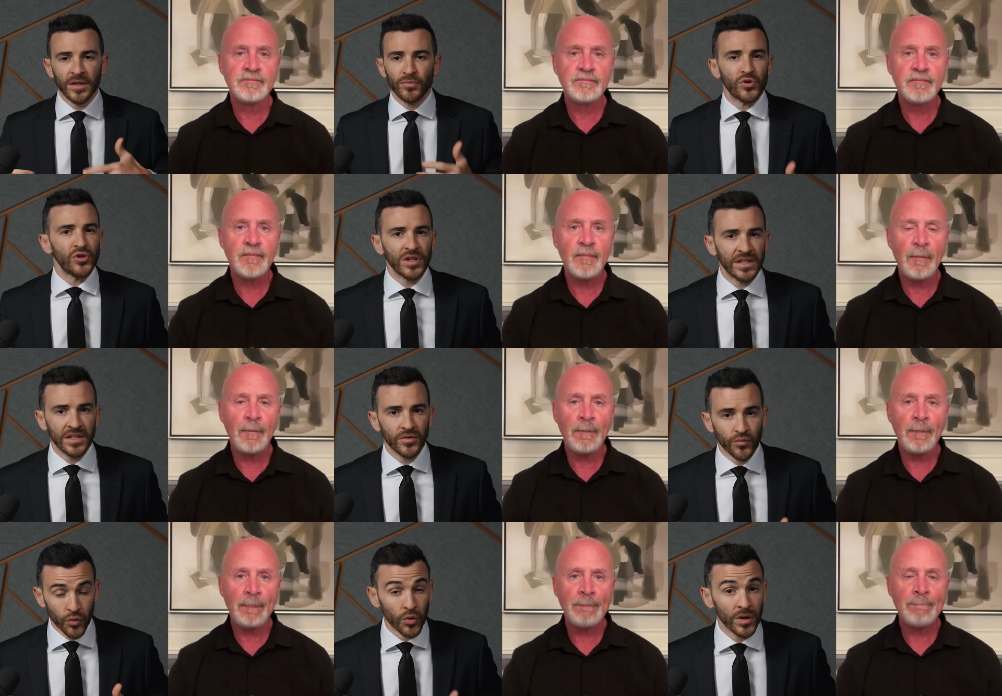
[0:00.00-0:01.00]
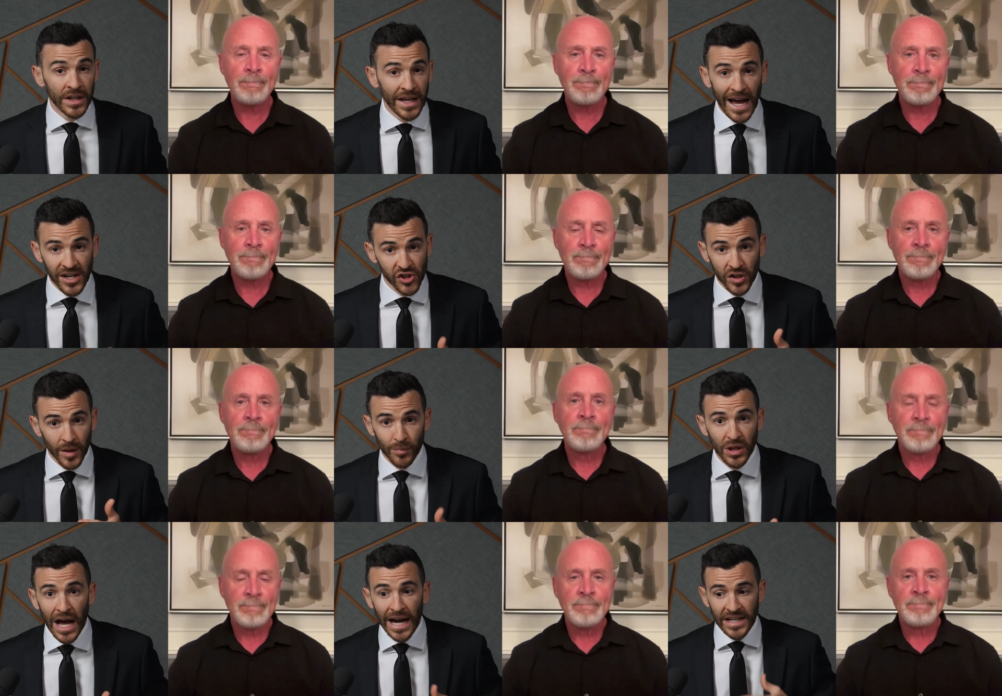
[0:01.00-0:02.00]
Speaker 1: immunity ruling actually
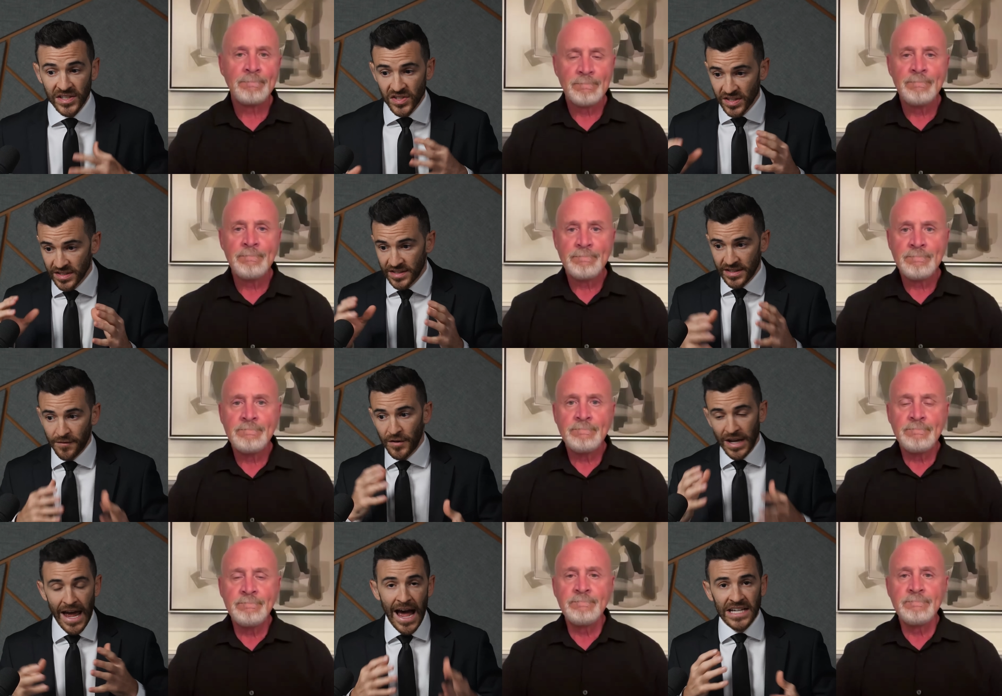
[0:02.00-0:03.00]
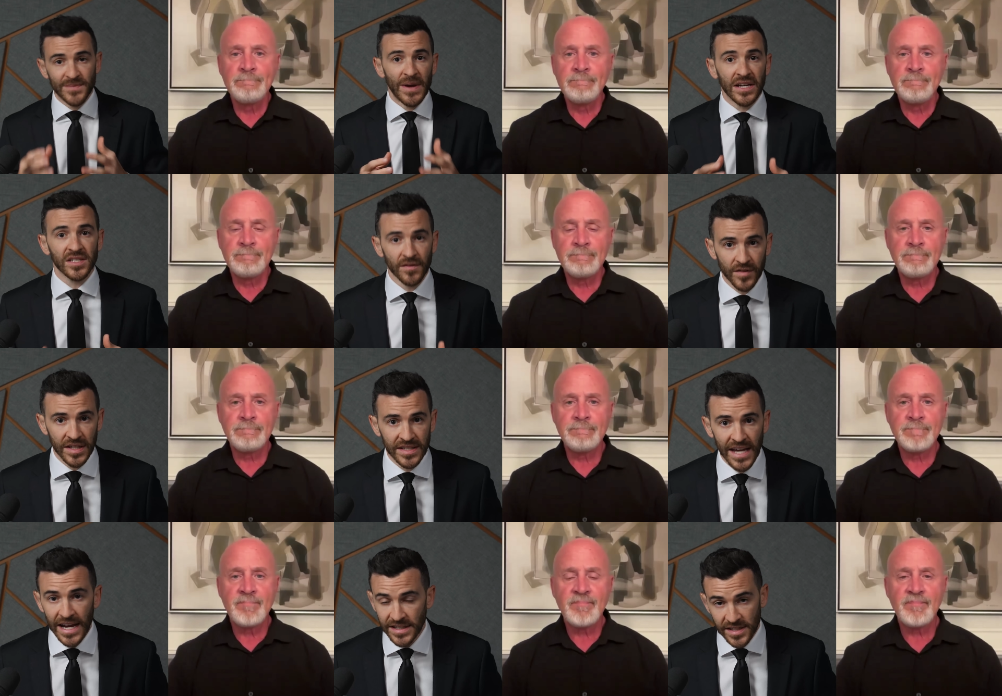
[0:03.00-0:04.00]
applies to different aspects of this
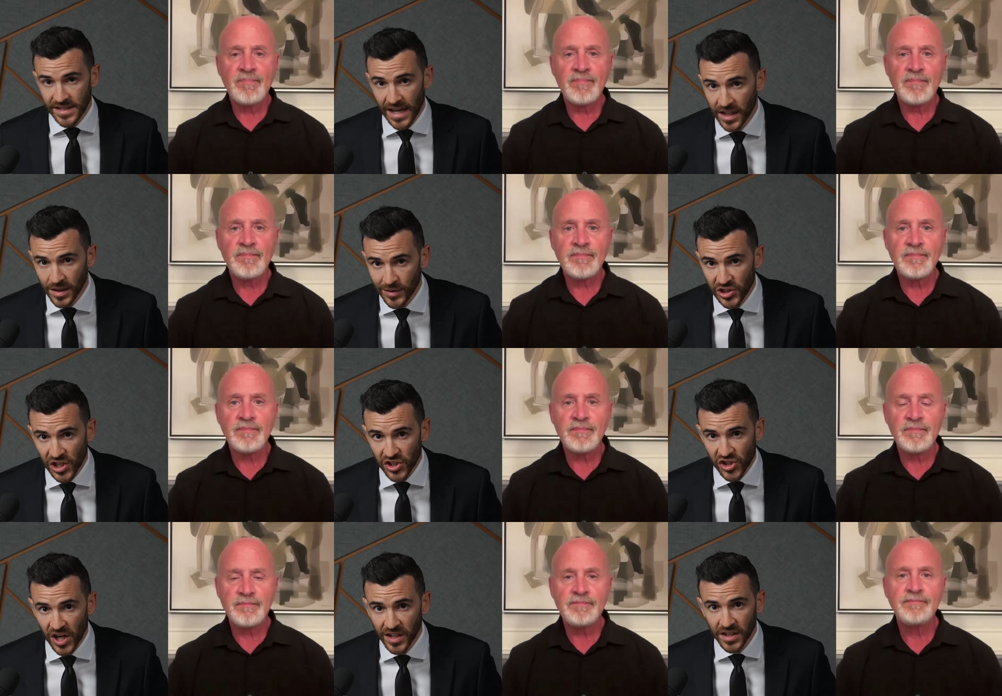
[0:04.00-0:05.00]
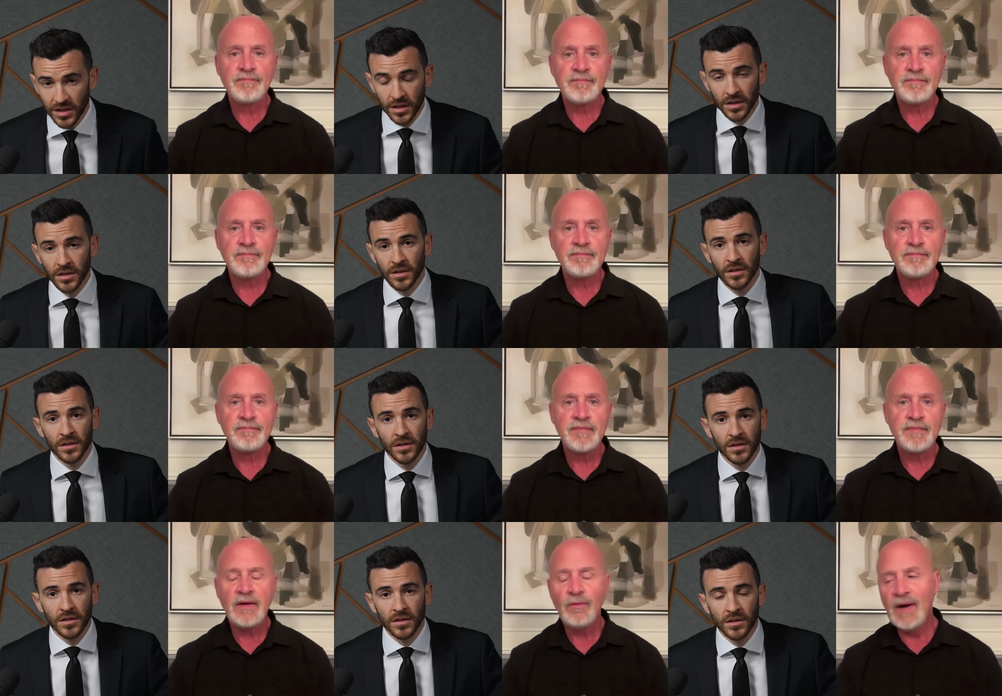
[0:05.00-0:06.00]
case? Is that going to be Judge Chutkan?
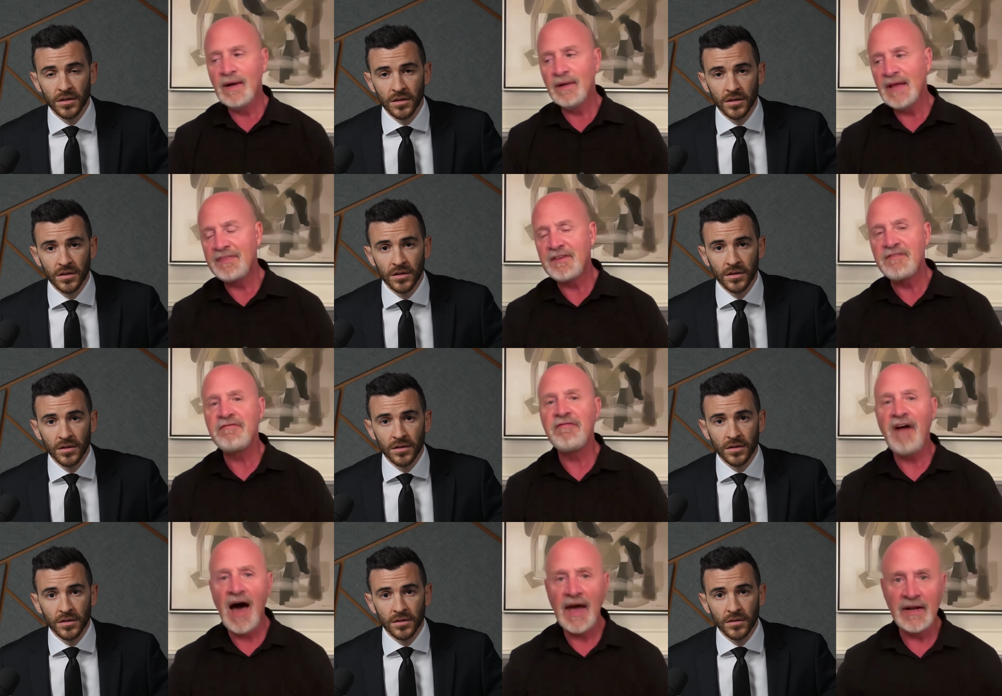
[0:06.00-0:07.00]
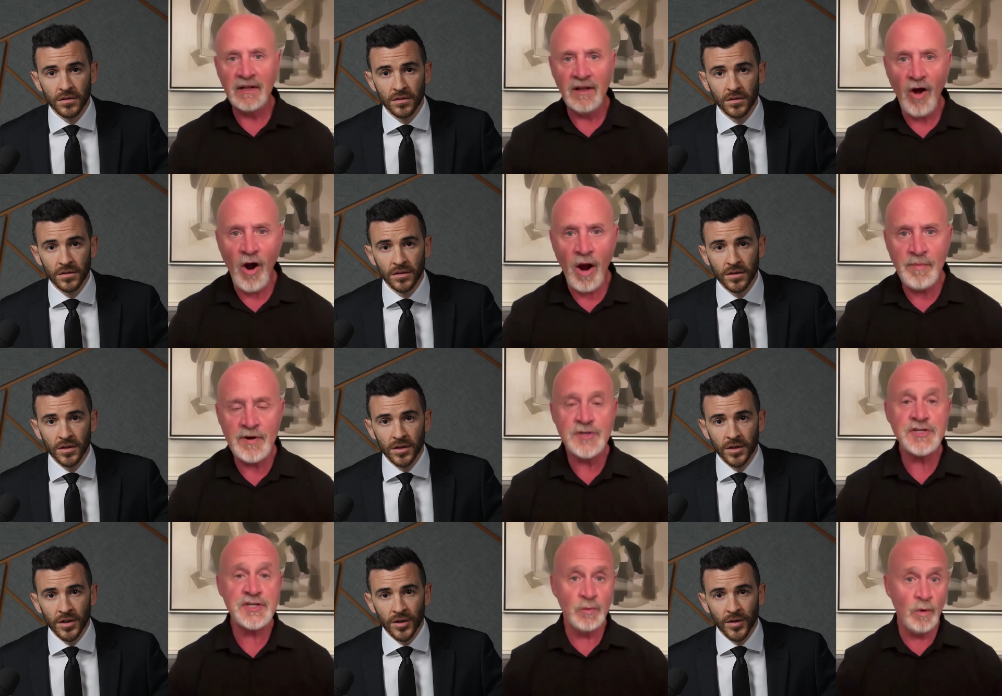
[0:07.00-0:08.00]
Speaker 2: Well, not the final arbiter.
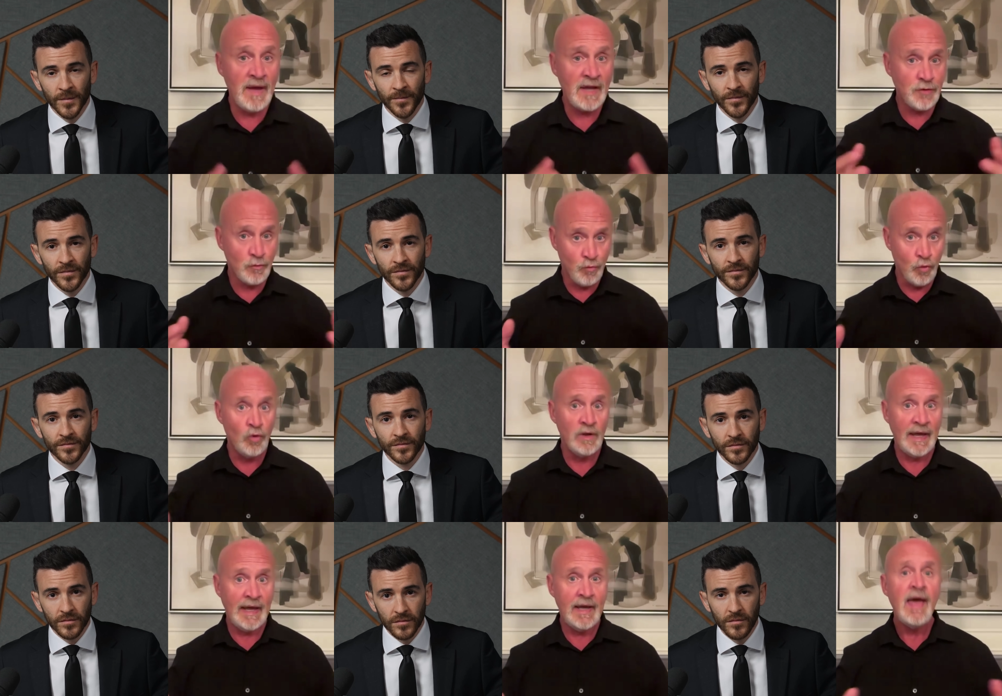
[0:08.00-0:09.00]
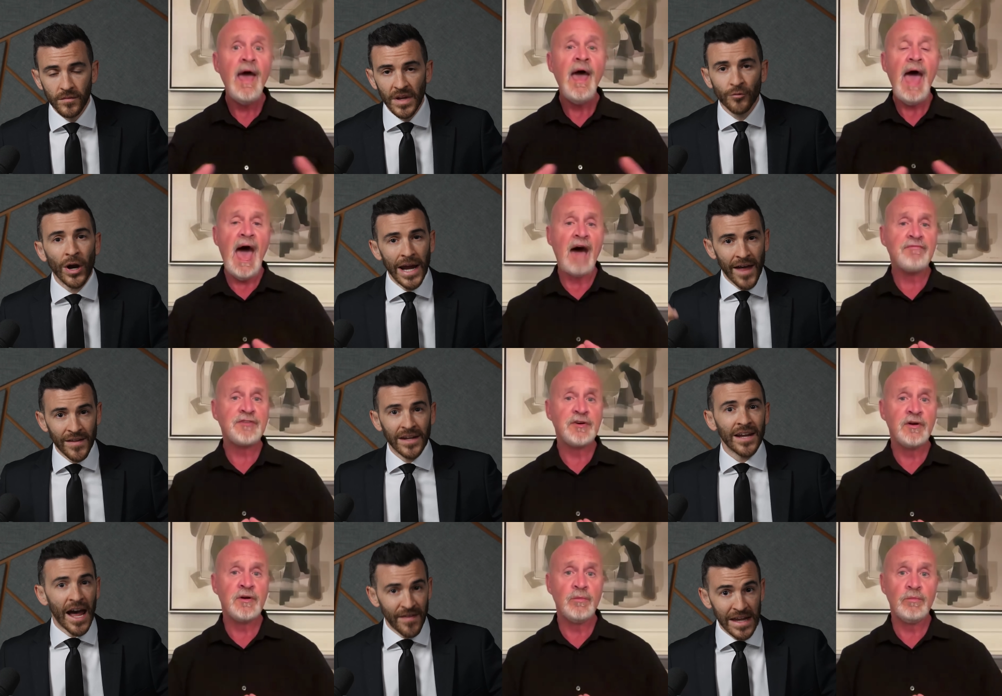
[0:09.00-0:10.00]
She will make the ruling. Right, after- and
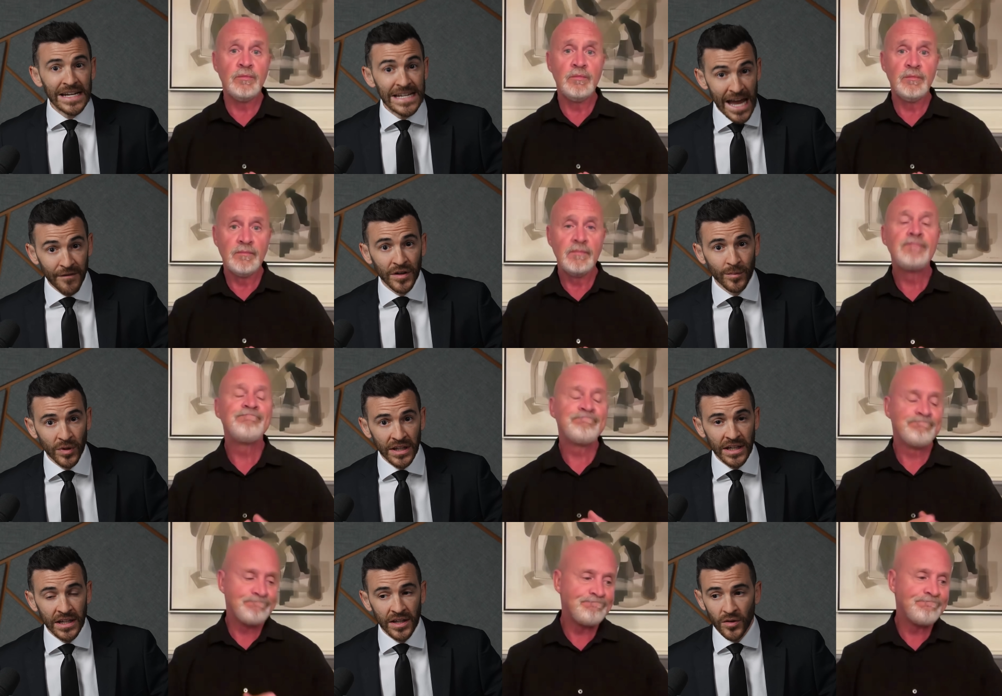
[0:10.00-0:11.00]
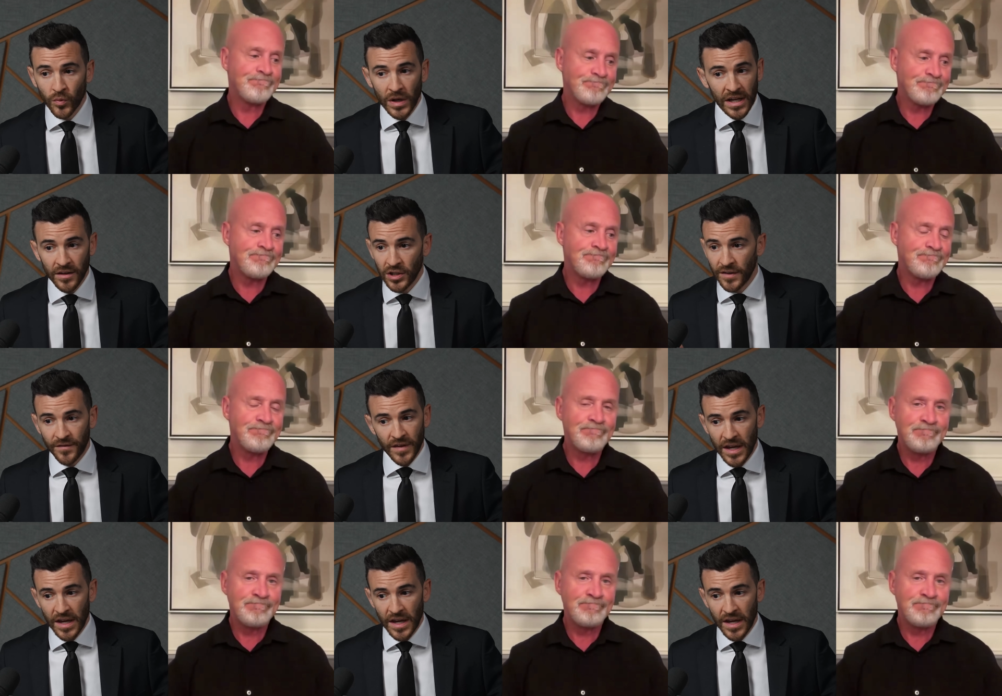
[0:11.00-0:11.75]
then and
Speaker 1: then inevitably, if